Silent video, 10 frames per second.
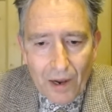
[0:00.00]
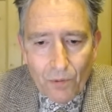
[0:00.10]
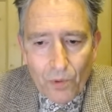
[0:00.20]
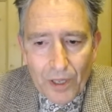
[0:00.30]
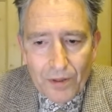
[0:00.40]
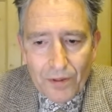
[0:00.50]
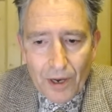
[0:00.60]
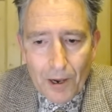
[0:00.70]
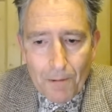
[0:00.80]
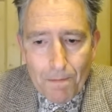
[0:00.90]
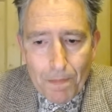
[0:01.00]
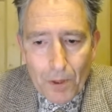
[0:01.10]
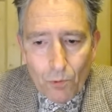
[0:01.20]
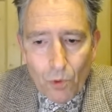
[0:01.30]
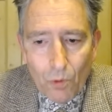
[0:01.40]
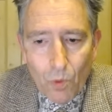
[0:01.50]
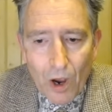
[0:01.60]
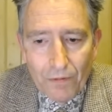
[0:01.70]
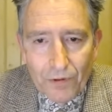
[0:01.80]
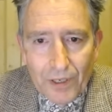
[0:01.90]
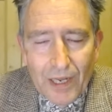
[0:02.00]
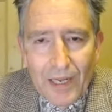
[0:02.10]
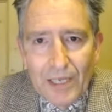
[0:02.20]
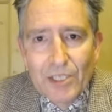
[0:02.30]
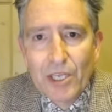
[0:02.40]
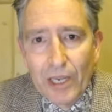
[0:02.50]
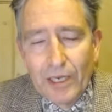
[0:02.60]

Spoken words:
with what Wyvern is saying.